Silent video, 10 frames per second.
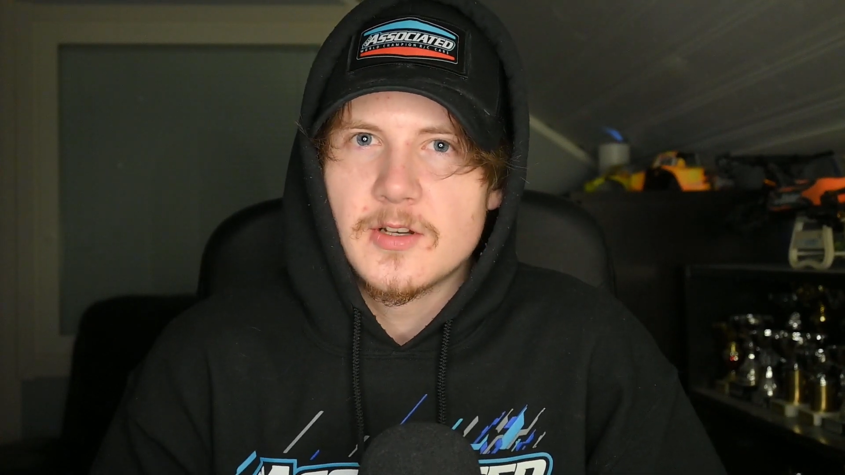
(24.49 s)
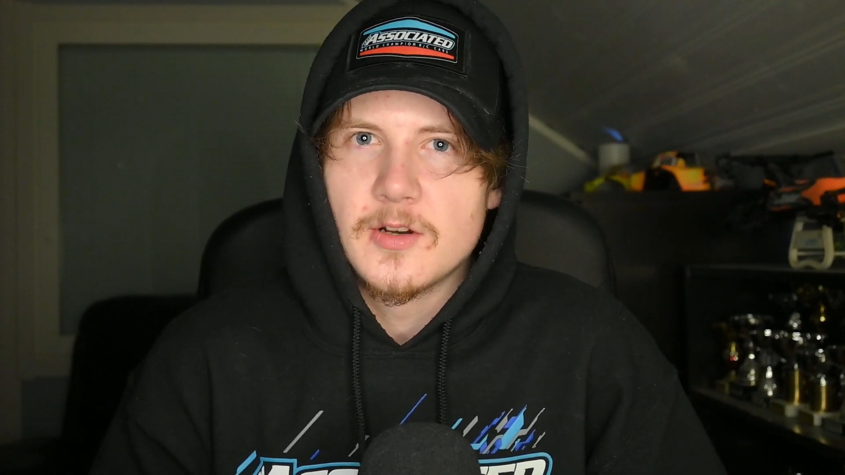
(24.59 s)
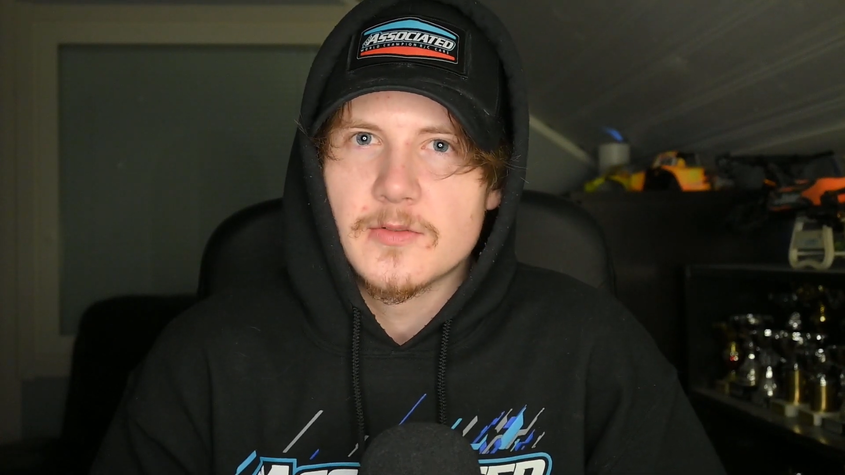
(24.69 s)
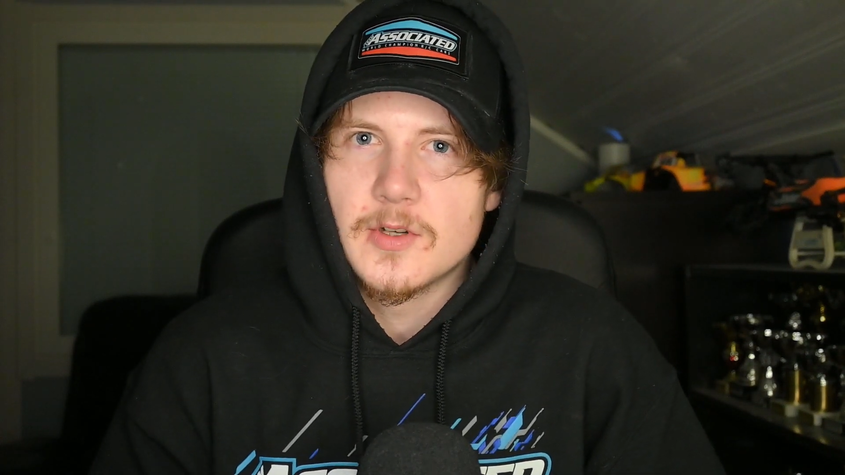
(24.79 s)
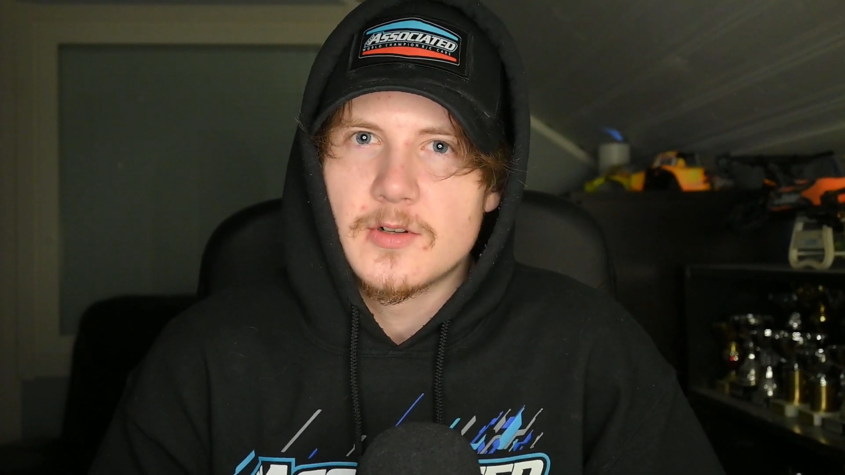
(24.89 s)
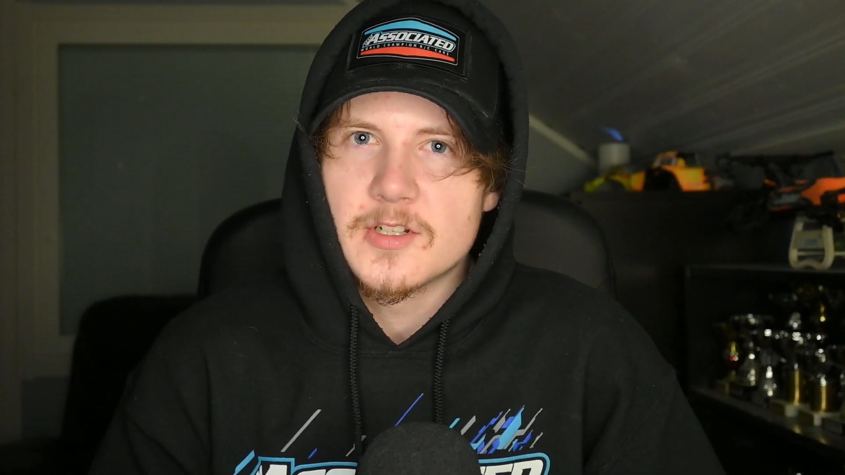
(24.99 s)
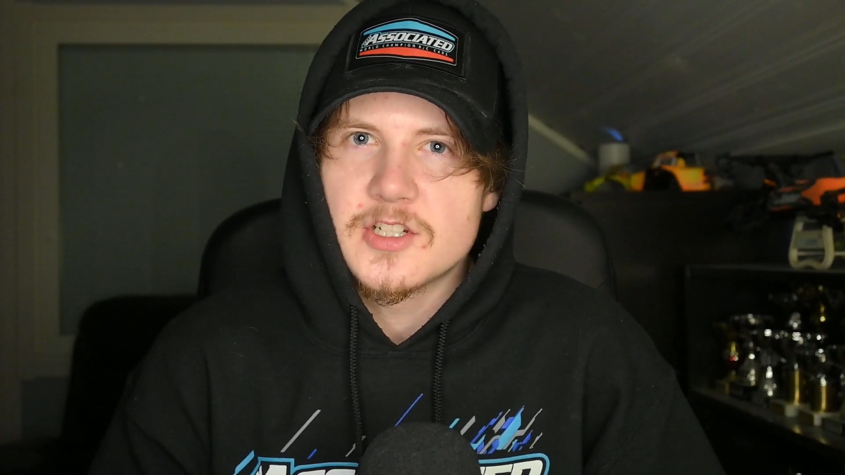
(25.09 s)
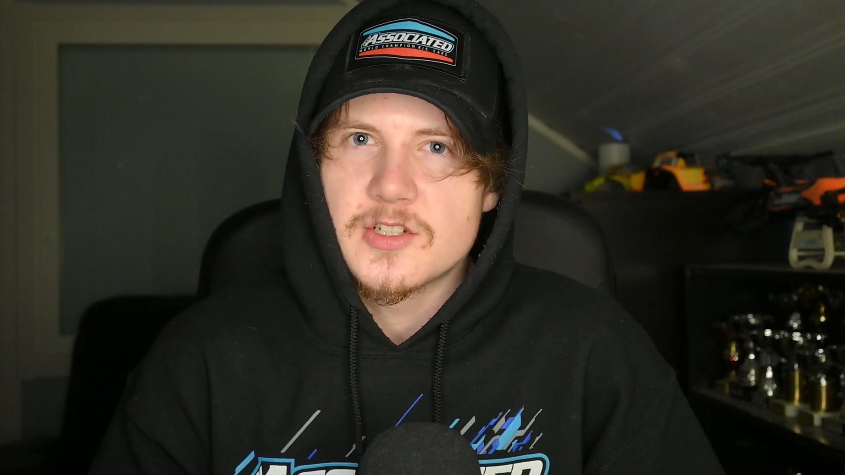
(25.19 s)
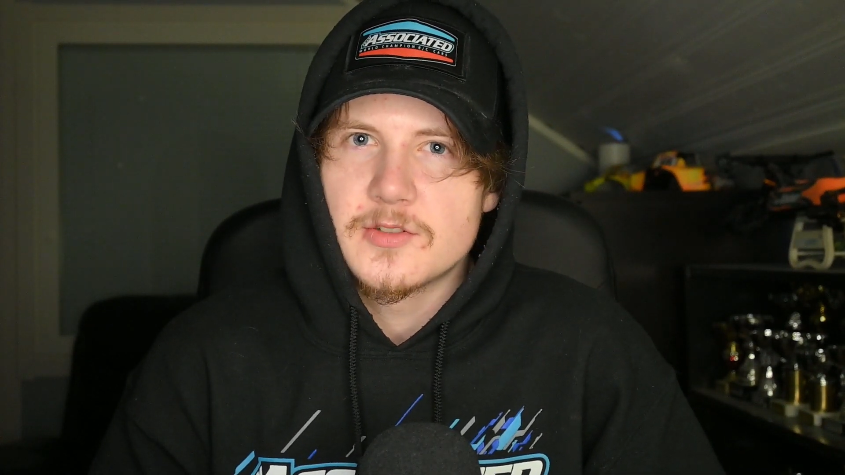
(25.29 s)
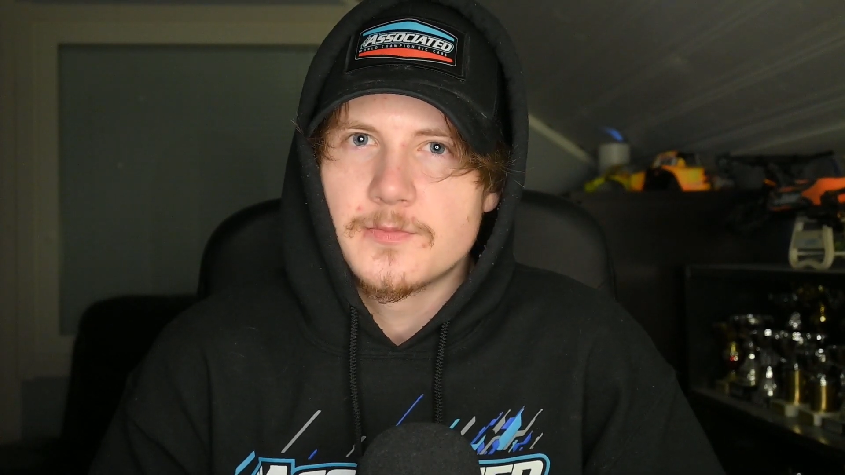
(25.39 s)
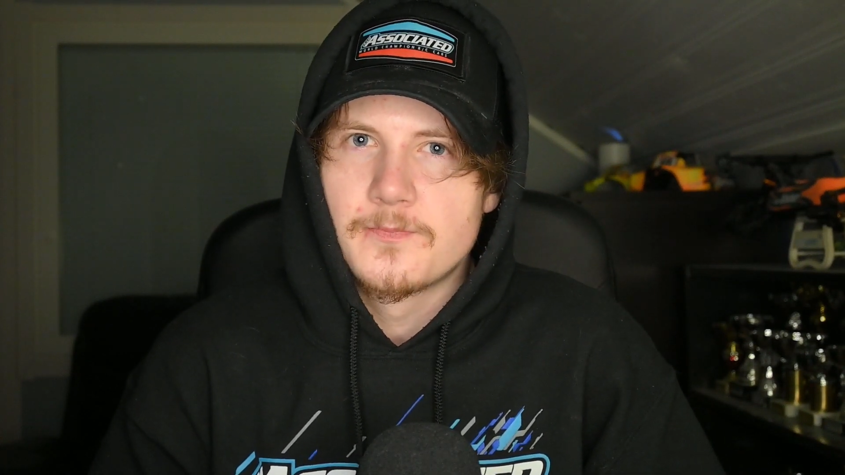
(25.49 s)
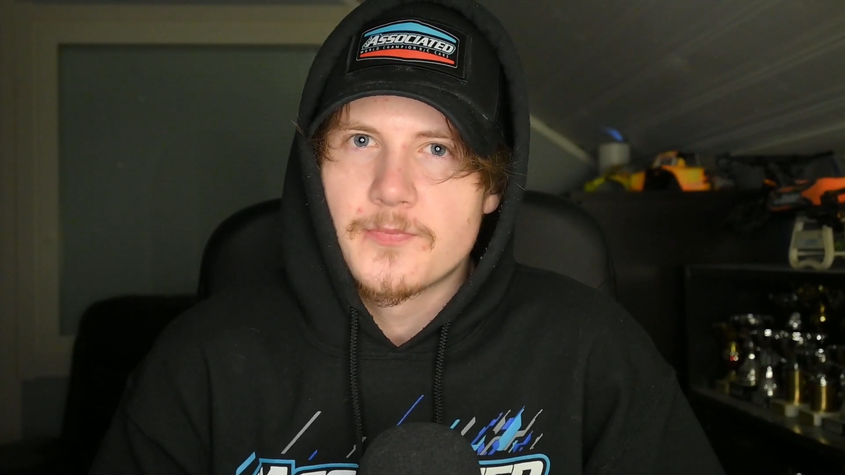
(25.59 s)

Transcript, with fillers: of the whole issue.